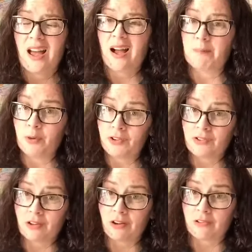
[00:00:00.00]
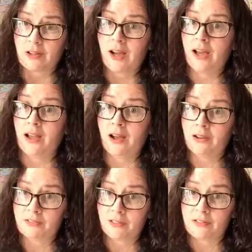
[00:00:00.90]
And boys and girls, I
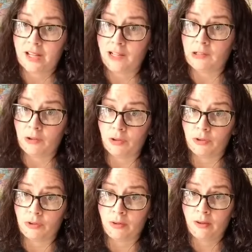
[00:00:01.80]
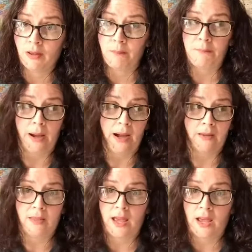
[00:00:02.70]
have to tell you, back
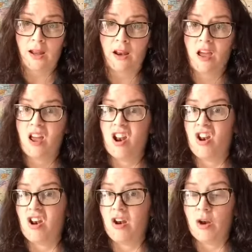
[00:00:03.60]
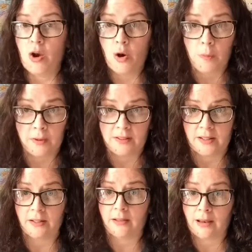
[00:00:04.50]
then,
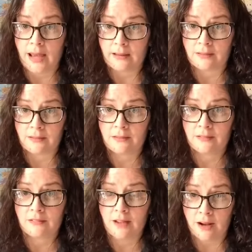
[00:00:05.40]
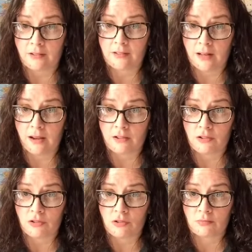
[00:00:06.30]
nobody liked tax
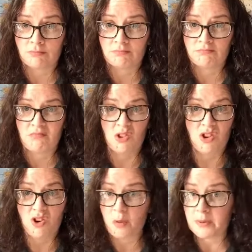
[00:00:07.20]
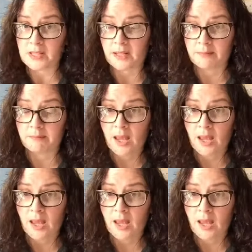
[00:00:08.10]
collectors. Nobody.